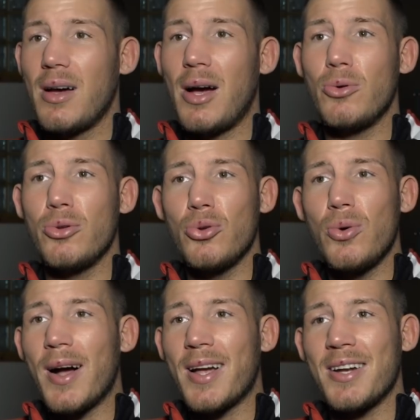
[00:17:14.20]
how do you do
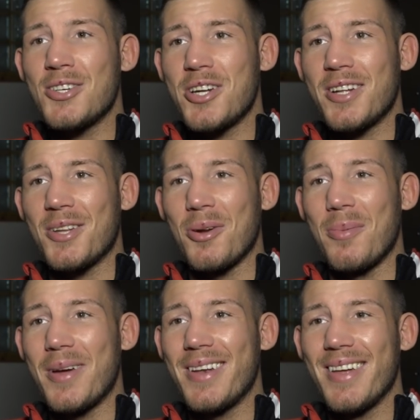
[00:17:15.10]
that kind of shit, you
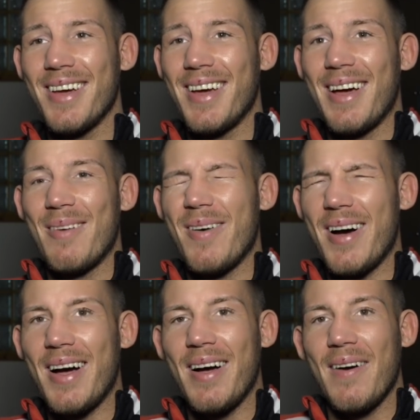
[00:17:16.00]
know what I mean?
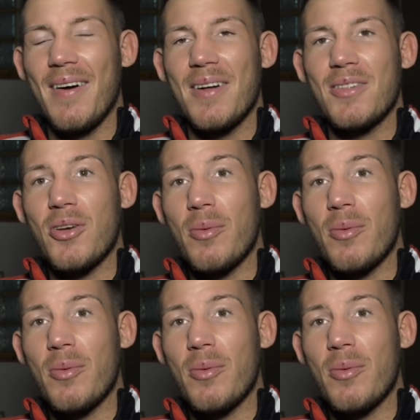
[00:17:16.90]
Don't